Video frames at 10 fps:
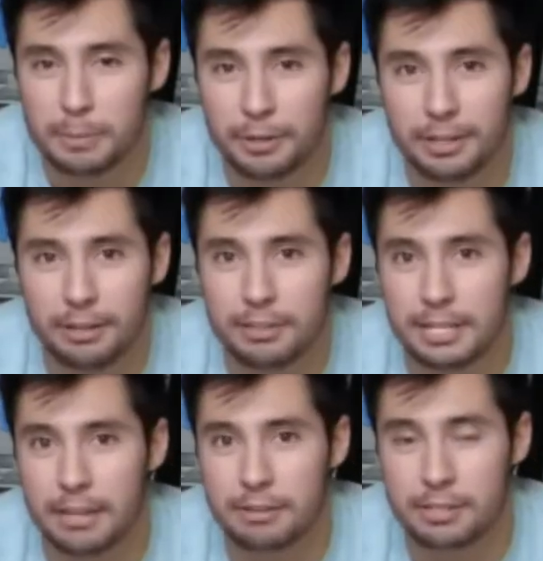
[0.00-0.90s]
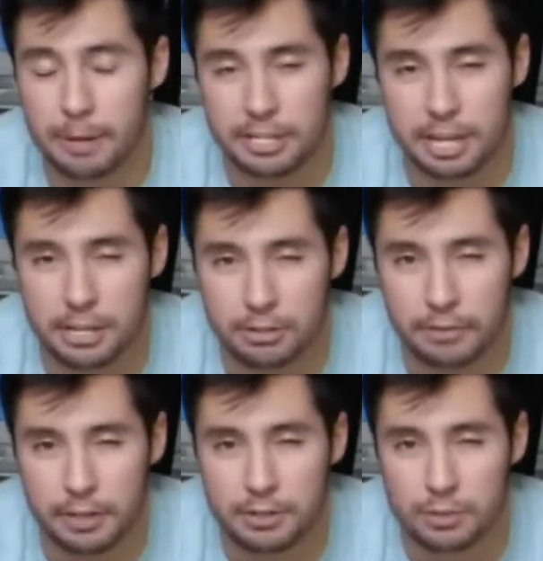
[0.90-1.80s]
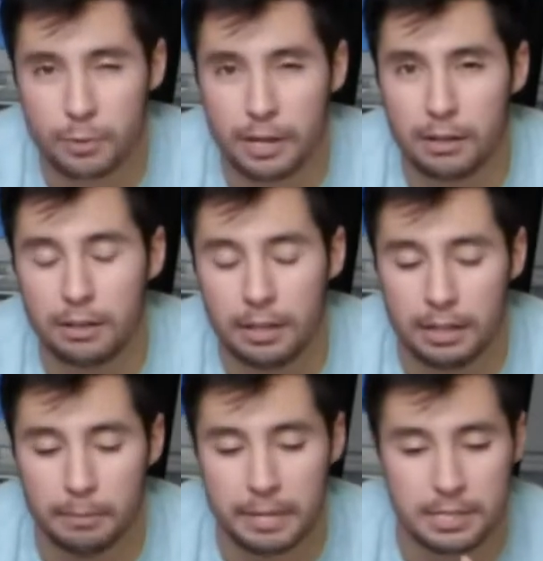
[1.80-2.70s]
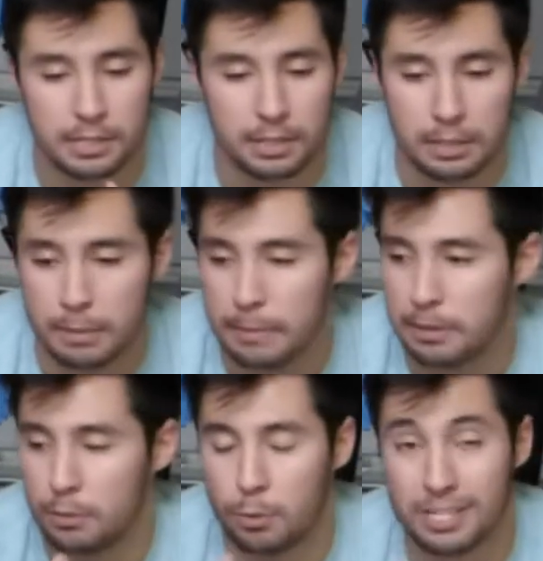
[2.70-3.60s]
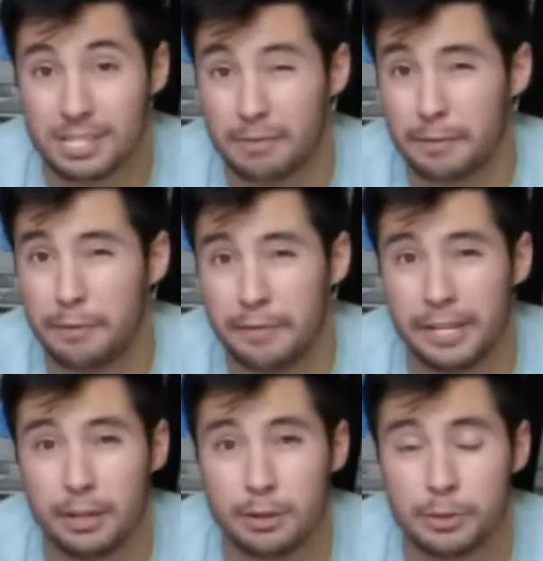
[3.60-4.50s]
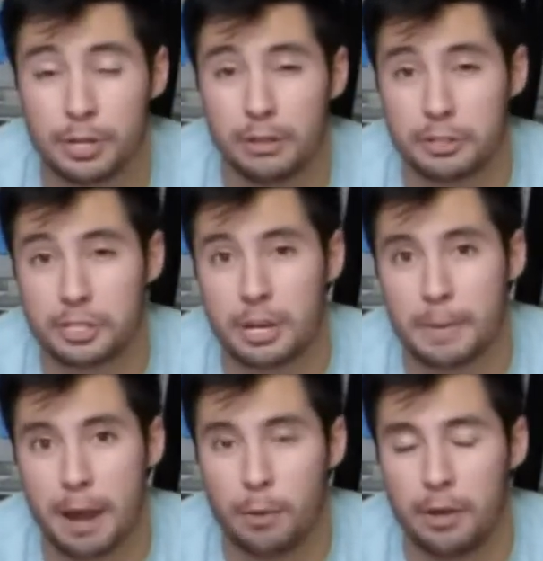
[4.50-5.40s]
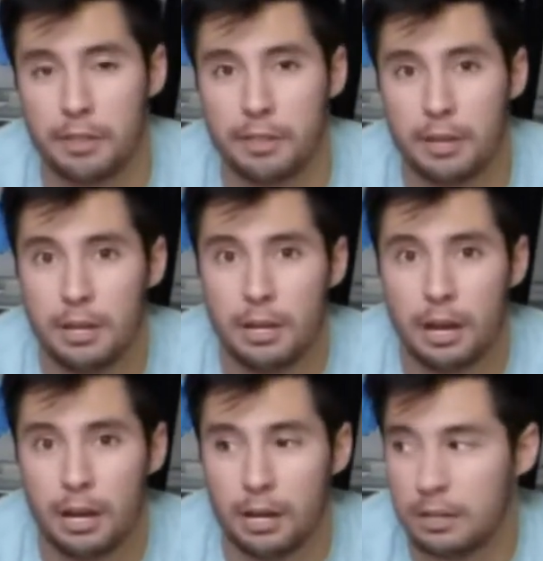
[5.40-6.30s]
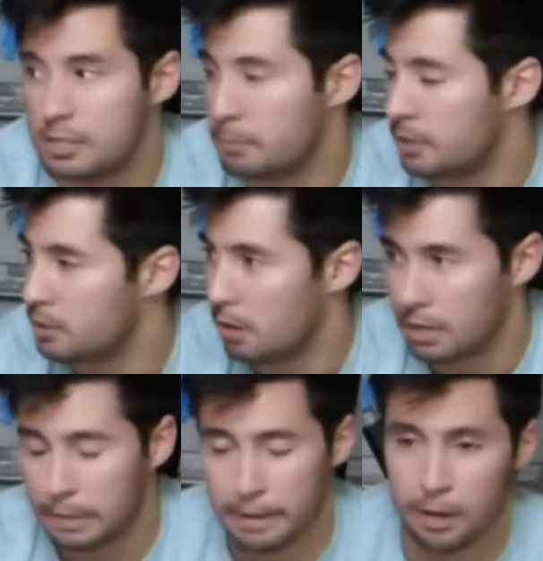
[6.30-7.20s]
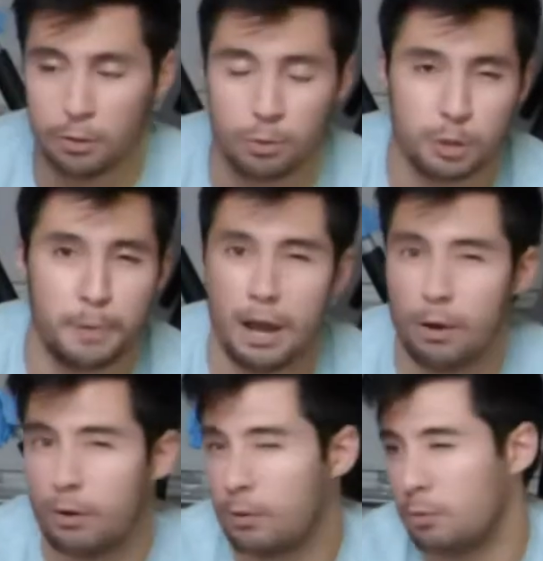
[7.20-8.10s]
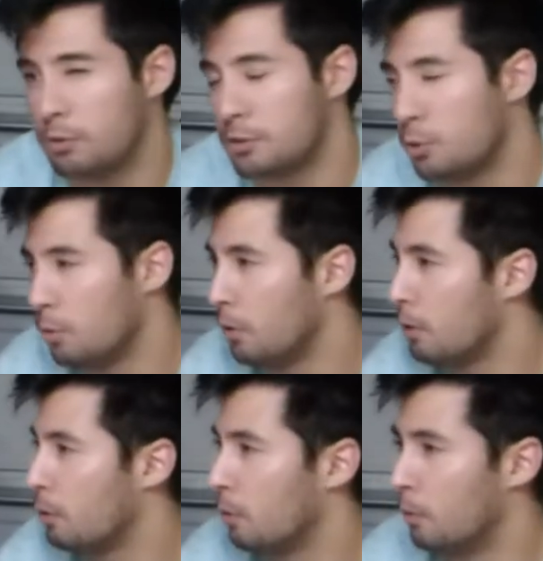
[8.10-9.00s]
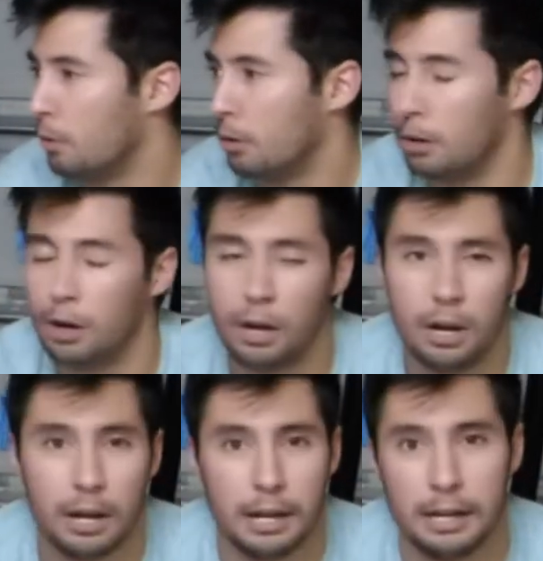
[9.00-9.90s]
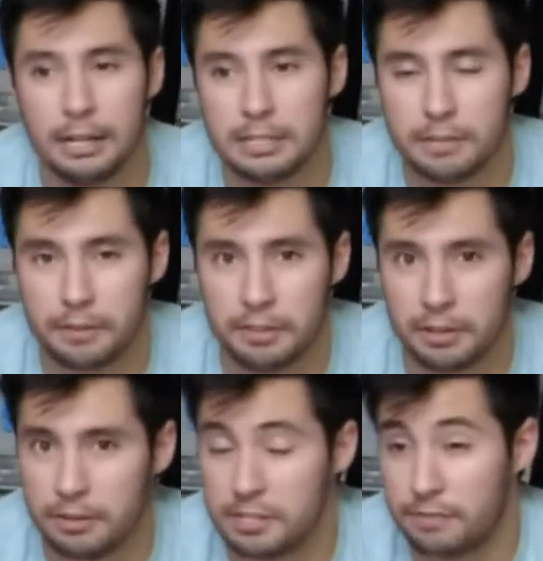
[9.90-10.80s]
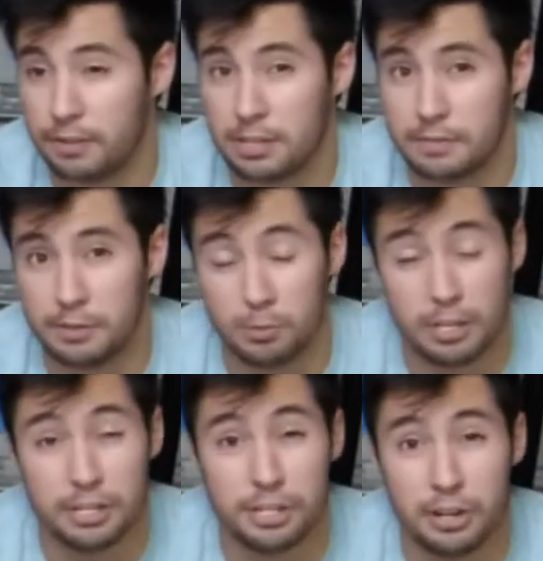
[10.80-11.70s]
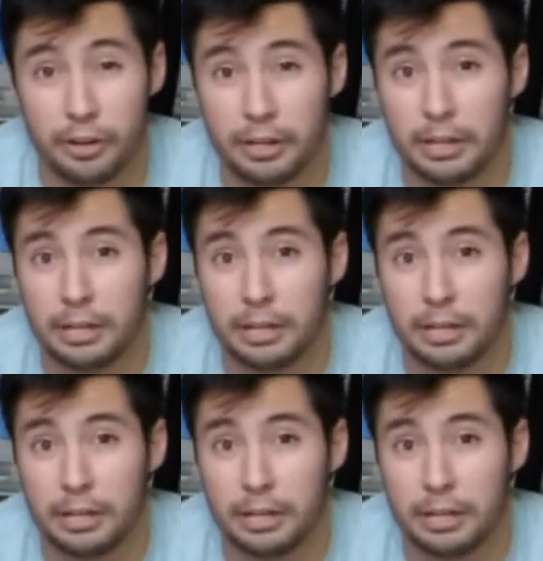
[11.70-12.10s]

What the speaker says: be putting together some educational videos as well. Basically, maybe once every few videos, I'll just come out with something talking about horsepower or torque or different theories and philosophies with engineering